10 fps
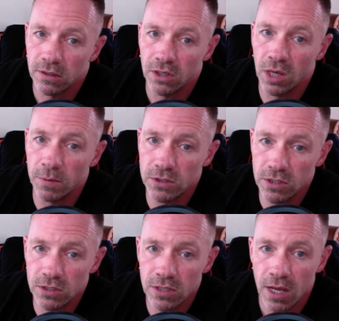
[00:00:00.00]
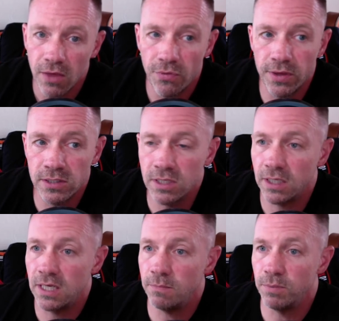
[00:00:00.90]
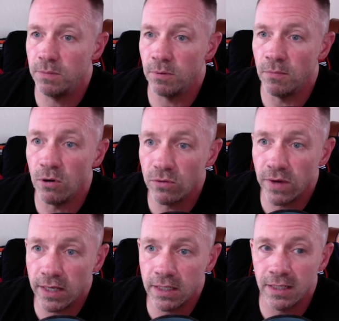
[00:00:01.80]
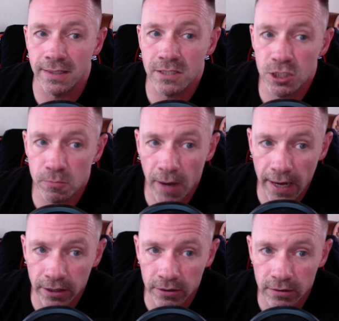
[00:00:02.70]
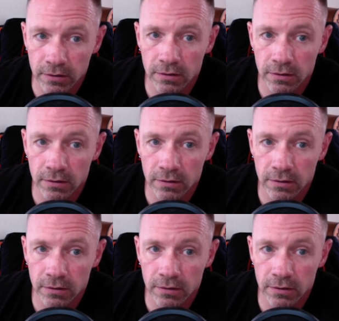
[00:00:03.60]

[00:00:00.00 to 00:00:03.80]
images, things that keep people motivated, inspired.